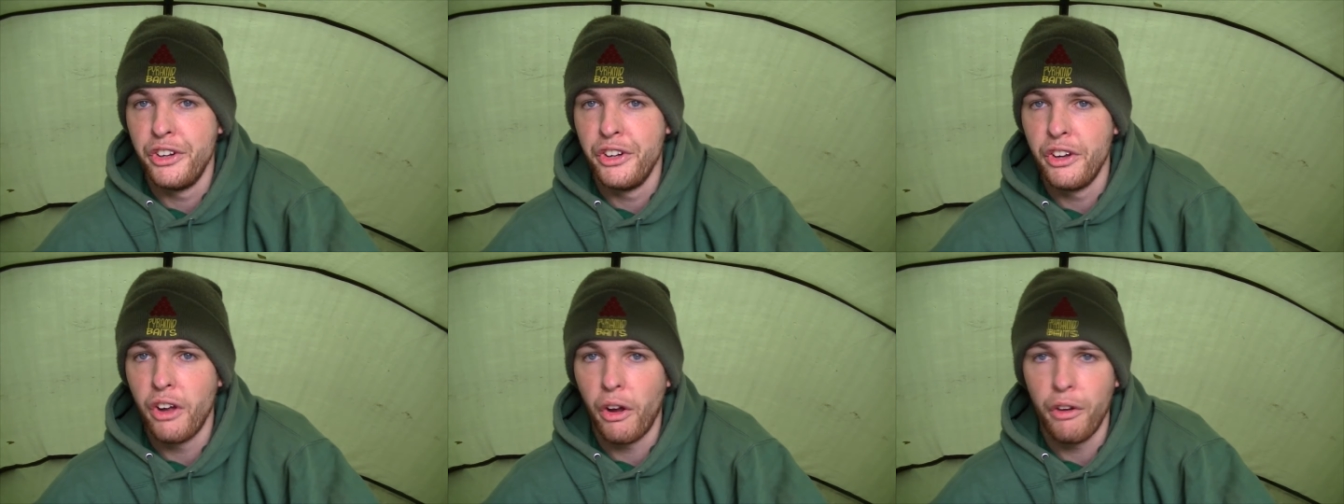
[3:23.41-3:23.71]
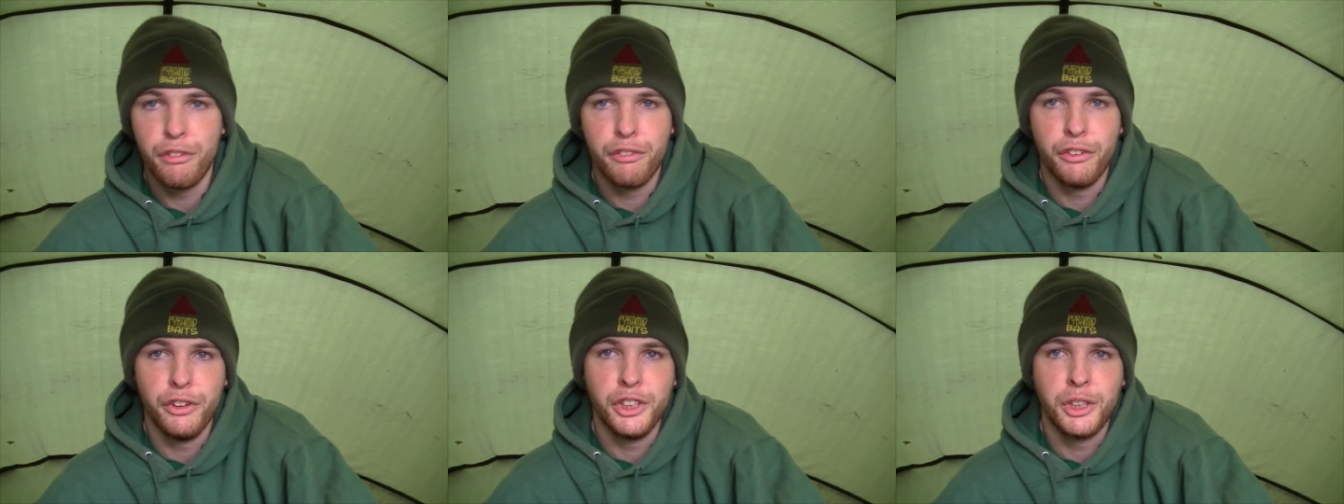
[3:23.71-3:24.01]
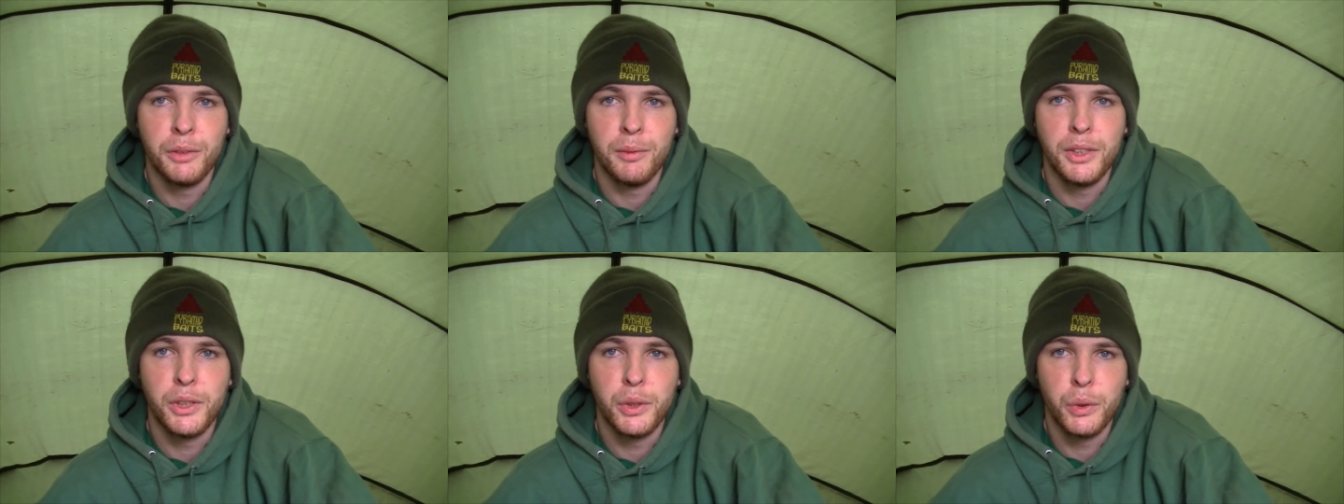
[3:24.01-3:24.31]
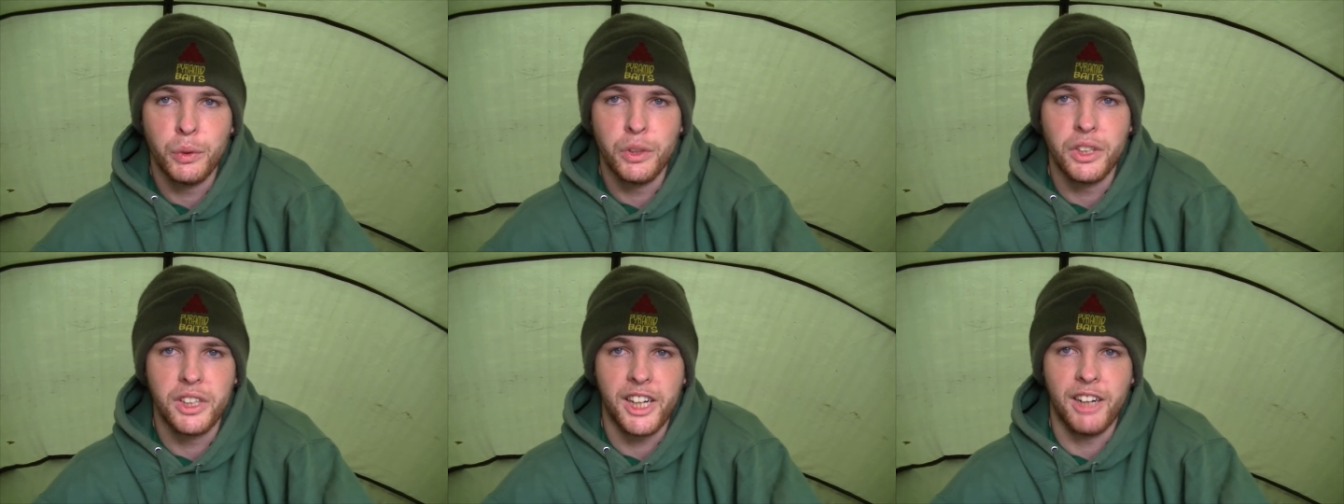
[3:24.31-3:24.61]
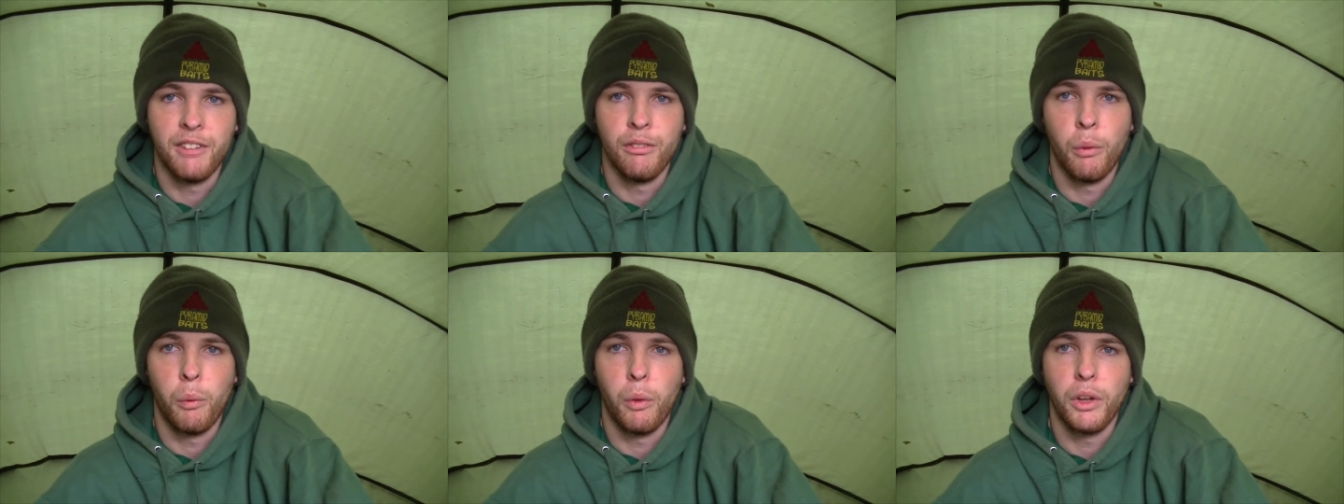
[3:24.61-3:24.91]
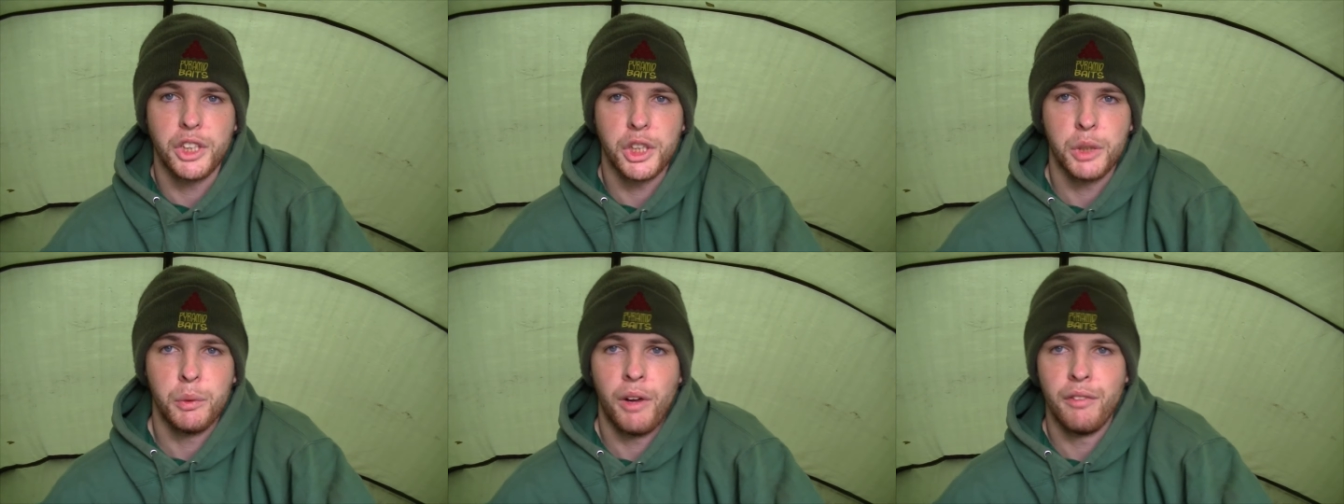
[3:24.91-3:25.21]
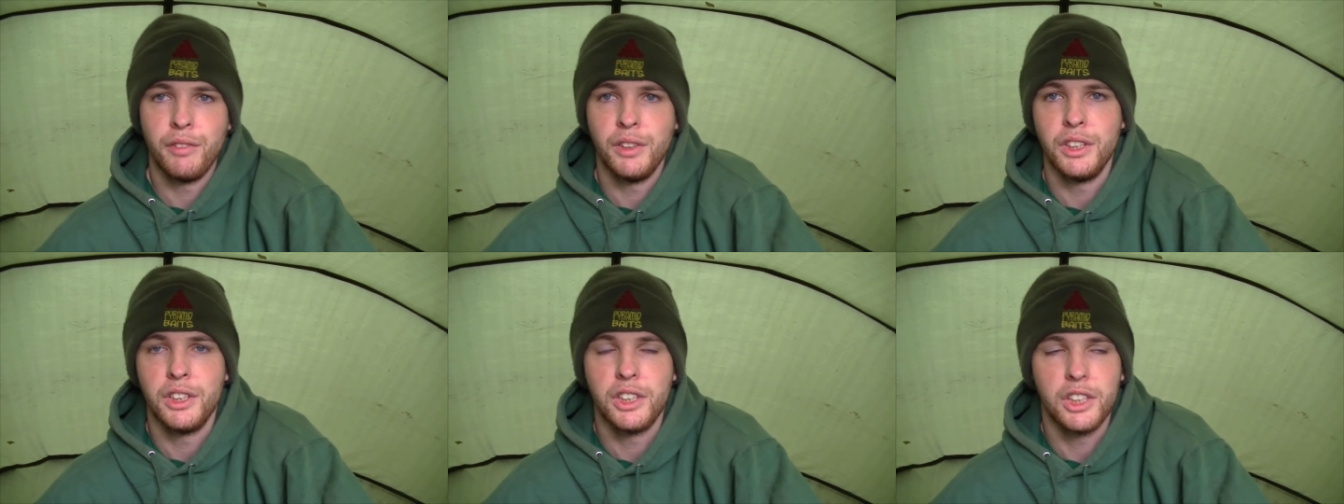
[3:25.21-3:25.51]
no footage of me talking to the camera
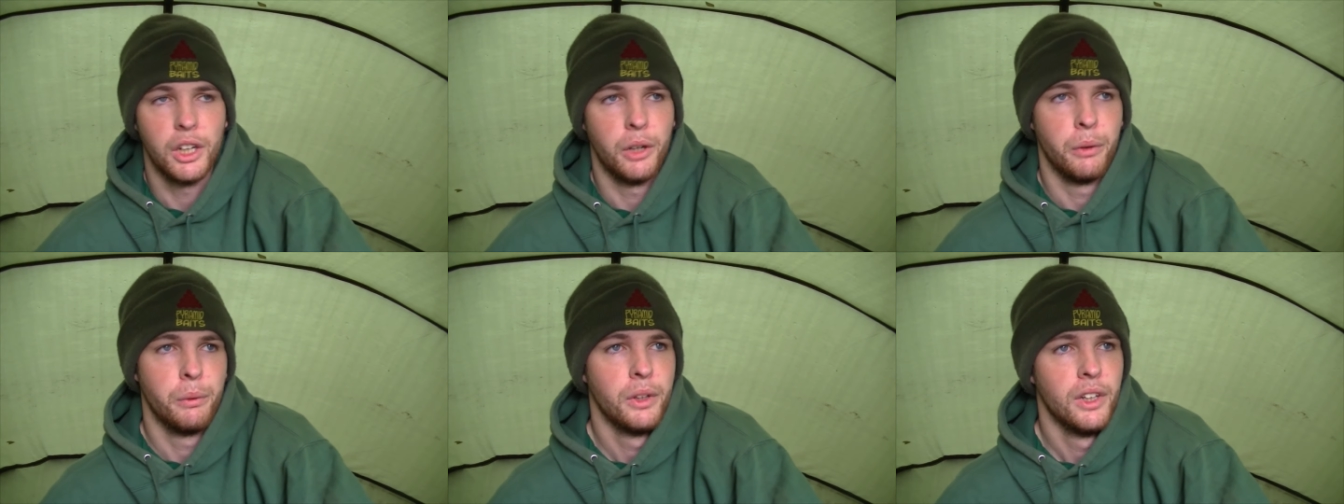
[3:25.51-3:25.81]
whatsoever, so